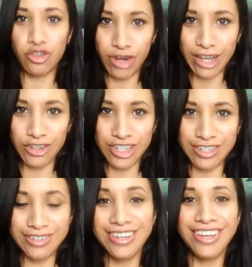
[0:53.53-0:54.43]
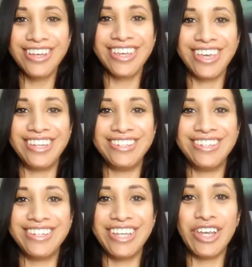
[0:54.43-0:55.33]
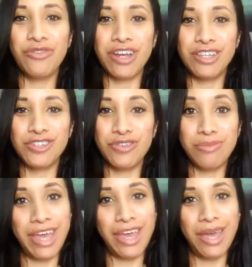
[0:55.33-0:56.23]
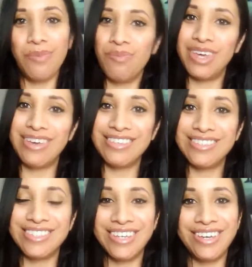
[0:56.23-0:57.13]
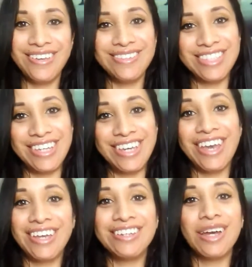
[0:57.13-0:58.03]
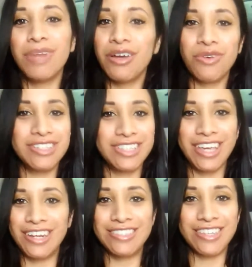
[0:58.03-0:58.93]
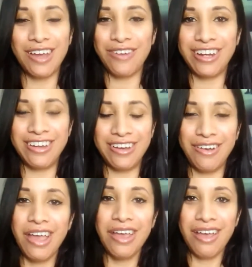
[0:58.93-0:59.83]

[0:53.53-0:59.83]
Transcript: attraction can range from A, B, C, D, and I'm not going to get into that right now.